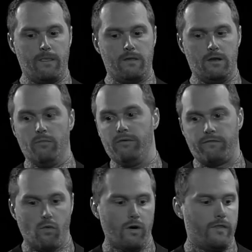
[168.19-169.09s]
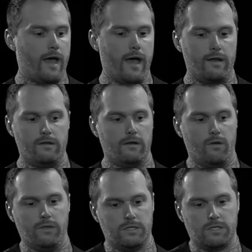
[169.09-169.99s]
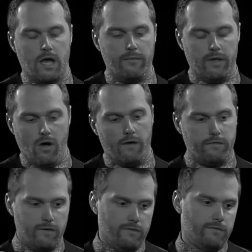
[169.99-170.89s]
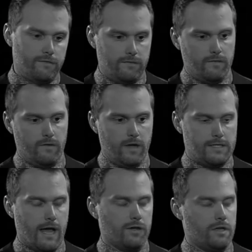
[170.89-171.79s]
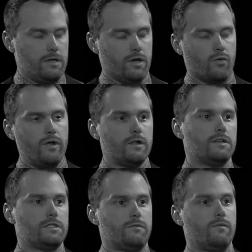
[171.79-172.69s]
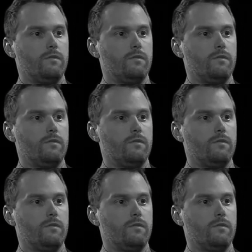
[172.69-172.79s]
Before that, this is coming off of Italian neorealism,